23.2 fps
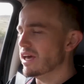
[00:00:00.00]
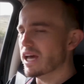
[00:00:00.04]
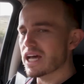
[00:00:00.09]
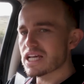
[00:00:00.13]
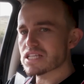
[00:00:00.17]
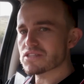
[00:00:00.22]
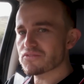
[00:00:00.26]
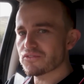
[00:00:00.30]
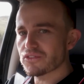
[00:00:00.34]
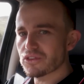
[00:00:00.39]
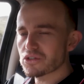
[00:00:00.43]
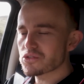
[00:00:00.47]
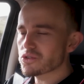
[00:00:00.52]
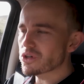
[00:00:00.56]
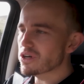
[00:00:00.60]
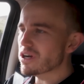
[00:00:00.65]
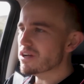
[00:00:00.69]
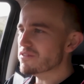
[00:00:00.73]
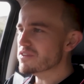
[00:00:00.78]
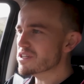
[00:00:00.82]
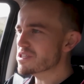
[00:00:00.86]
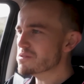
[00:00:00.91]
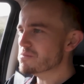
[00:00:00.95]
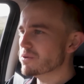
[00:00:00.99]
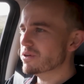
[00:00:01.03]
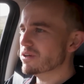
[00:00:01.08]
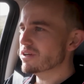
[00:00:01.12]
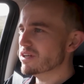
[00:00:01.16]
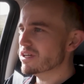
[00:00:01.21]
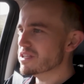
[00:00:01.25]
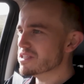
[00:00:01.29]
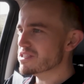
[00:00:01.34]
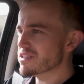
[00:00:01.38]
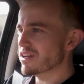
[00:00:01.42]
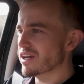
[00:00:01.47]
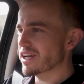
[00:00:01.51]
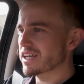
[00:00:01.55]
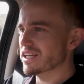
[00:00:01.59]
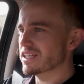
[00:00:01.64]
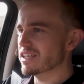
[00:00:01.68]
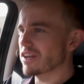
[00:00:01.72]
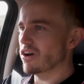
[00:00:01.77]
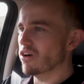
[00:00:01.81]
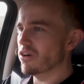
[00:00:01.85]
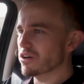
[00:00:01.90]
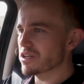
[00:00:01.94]
As for the drive experience, I
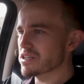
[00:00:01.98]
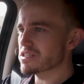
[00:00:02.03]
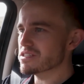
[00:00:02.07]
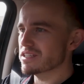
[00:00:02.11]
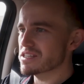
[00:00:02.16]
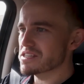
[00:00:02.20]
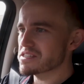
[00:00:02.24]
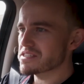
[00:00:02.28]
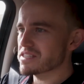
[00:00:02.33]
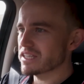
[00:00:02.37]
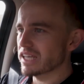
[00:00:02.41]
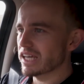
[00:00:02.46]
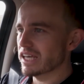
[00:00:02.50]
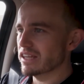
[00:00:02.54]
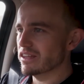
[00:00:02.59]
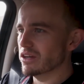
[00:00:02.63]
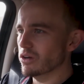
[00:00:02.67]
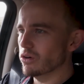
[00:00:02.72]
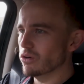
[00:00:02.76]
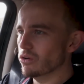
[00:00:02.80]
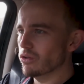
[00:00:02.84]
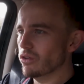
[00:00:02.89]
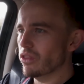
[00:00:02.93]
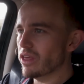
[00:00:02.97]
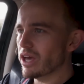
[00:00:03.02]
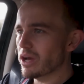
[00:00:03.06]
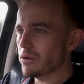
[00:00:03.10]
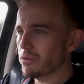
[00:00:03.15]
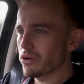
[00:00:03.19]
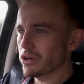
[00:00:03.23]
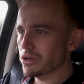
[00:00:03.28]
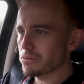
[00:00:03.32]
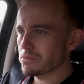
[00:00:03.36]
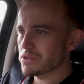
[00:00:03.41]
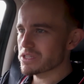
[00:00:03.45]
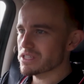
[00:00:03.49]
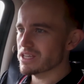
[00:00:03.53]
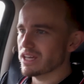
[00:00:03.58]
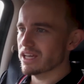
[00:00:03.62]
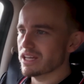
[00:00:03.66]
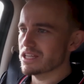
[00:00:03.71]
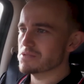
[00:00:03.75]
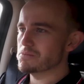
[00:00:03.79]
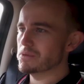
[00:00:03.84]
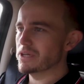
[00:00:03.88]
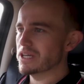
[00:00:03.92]
can honestly say that all that work
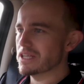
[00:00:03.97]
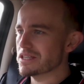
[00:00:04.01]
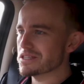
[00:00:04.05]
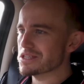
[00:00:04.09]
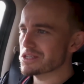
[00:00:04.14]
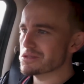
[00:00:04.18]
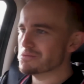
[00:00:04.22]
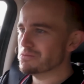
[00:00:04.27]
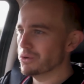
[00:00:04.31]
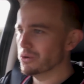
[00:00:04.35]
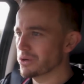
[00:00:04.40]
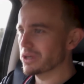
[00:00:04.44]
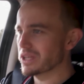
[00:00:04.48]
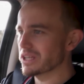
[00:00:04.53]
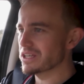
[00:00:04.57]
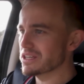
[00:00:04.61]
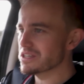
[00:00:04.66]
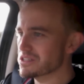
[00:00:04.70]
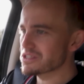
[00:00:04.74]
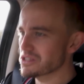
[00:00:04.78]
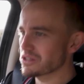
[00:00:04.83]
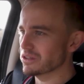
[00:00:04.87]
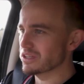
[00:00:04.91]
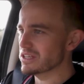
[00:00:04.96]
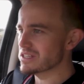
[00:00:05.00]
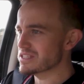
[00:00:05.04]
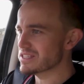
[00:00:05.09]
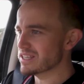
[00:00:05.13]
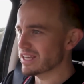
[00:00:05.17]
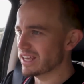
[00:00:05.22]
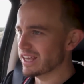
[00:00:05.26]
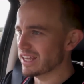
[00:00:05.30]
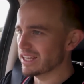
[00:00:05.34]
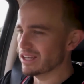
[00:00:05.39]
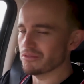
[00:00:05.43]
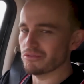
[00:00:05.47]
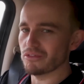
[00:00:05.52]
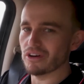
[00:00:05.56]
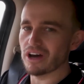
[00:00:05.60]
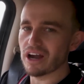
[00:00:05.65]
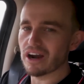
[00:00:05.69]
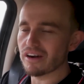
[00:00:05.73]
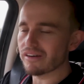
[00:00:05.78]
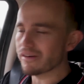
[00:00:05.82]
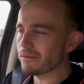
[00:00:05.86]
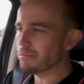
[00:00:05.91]
Mercedes-Benz has put into this
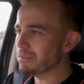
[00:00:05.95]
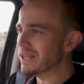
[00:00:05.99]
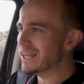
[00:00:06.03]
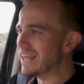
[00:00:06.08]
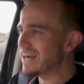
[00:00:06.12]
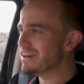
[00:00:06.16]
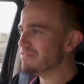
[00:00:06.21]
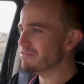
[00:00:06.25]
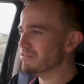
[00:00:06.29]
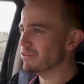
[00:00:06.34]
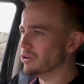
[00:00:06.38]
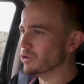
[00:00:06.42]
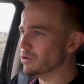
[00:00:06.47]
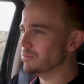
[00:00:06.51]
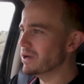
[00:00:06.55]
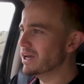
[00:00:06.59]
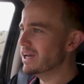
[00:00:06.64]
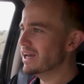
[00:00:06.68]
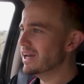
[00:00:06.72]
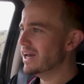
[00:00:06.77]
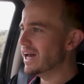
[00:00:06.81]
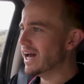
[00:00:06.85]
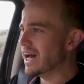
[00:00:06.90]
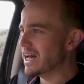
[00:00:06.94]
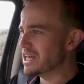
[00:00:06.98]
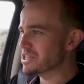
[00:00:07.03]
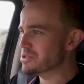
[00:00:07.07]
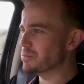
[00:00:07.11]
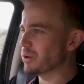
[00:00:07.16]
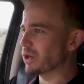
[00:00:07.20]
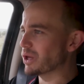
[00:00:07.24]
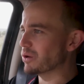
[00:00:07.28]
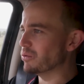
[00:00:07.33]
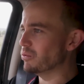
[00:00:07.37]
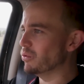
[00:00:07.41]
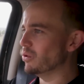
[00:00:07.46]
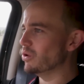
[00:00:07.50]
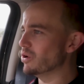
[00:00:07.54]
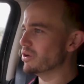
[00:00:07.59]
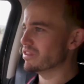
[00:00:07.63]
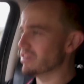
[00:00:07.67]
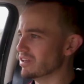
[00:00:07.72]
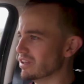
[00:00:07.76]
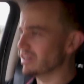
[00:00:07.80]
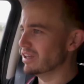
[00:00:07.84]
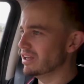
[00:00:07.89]
Navara platform has been
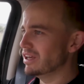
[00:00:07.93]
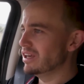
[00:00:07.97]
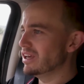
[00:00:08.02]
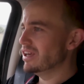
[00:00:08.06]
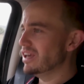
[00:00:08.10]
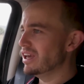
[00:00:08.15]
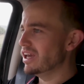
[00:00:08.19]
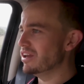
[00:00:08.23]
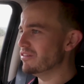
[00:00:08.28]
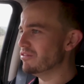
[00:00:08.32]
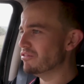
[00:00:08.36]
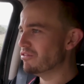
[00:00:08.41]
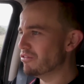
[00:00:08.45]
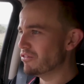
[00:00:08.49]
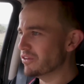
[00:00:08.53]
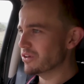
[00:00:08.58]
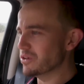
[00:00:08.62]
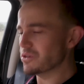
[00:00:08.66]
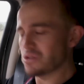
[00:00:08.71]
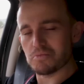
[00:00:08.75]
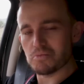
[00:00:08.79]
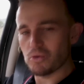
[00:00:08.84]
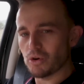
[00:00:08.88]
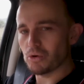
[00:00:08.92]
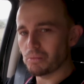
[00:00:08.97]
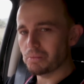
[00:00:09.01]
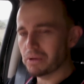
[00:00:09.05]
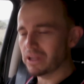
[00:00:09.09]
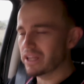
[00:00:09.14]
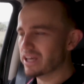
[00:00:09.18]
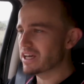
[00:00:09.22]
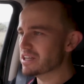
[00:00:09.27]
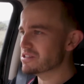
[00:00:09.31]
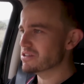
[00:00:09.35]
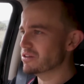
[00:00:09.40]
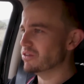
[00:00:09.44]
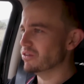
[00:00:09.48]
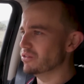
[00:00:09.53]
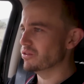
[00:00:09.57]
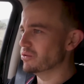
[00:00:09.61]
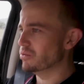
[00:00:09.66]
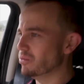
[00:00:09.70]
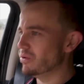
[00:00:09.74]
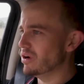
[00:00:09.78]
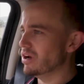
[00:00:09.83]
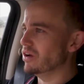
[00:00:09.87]
worth it. It feels more planted on
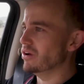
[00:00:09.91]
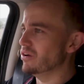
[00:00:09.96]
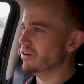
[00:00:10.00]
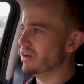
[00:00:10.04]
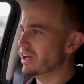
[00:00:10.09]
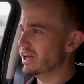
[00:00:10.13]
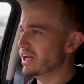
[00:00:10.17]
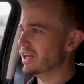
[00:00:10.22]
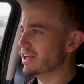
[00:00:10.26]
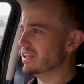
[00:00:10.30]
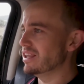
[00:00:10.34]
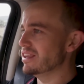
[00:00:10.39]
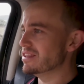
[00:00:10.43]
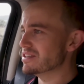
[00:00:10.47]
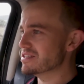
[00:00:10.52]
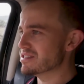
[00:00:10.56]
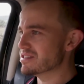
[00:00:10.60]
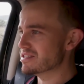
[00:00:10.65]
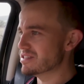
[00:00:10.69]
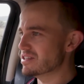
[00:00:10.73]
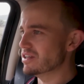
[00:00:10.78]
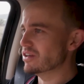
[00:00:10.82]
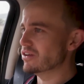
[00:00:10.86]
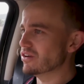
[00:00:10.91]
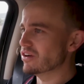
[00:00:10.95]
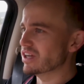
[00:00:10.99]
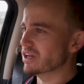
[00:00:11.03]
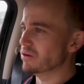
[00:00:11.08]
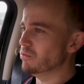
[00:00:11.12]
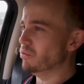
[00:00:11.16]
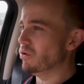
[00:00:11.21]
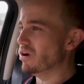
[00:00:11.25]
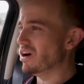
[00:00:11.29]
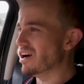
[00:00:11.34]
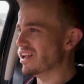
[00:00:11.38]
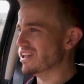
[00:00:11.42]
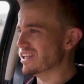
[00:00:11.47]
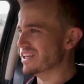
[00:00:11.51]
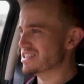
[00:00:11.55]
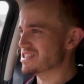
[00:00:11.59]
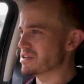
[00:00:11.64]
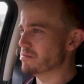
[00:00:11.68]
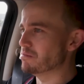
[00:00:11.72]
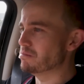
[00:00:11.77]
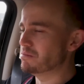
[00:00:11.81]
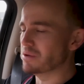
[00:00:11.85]
the road, and the steering, while
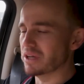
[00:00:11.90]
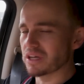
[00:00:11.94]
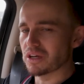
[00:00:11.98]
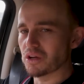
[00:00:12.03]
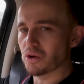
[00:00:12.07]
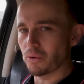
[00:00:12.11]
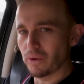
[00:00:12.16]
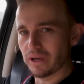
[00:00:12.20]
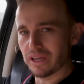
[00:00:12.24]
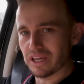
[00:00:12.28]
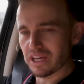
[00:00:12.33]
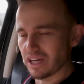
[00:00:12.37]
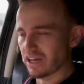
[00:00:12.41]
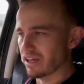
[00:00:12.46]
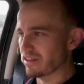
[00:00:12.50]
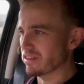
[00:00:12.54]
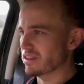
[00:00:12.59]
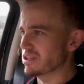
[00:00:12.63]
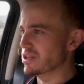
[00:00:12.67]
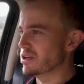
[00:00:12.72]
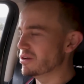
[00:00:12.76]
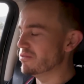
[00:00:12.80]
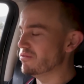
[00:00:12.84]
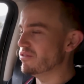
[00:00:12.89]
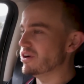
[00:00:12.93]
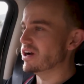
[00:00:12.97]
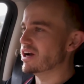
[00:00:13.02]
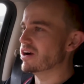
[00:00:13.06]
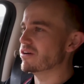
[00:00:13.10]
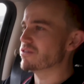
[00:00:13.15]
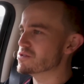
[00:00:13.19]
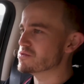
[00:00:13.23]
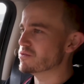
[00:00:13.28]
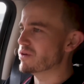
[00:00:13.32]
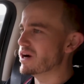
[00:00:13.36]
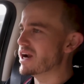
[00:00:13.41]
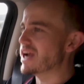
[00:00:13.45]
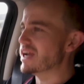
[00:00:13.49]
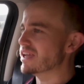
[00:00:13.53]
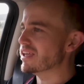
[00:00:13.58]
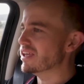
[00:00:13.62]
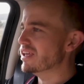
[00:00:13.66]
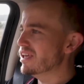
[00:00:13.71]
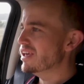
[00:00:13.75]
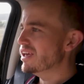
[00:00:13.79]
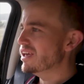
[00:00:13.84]
it's a bit quicker than the Navara's
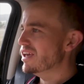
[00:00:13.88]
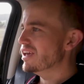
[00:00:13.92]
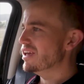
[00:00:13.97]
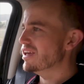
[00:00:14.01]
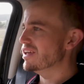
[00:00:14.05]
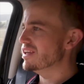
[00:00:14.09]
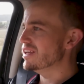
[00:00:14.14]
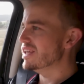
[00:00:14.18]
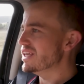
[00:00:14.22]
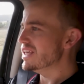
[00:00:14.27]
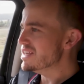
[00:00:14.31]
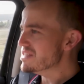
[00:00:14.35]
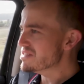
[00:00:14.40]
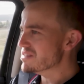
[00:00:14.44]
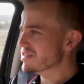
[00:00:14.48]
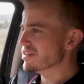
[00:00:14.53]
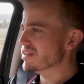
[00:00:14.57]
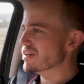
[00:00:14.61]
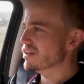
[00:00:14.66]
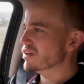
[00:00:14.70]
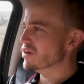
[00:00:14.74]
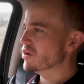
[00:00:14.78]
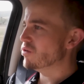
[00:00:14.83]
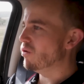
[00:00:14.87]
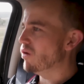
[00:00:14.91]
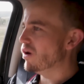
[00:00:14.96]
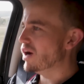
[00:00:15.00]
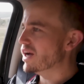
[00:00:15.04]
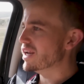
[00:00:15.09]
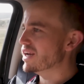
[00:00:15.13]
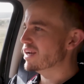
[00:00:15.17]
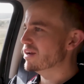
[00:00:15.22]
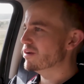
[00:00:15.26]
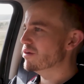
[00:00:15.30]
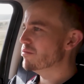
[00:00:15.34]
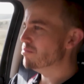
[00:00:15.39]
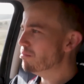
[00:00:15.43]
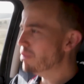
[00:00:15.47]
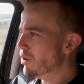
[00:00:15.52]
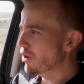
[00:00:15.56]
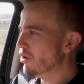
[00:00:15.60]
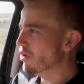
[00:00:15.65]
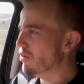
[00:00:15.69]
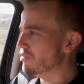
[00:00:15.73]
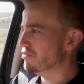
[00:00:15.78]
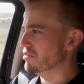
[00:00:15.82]
rack, it isn't quite
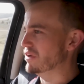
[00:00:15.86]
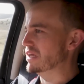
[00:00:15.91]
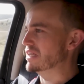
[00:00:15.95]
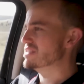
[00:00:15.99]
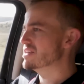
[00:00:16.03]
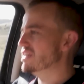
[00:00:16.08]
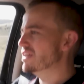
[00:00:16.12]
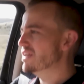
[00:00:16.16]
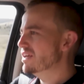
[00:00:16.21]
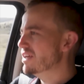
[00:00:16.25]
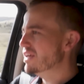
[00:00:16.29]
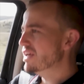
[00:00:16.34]
perfect.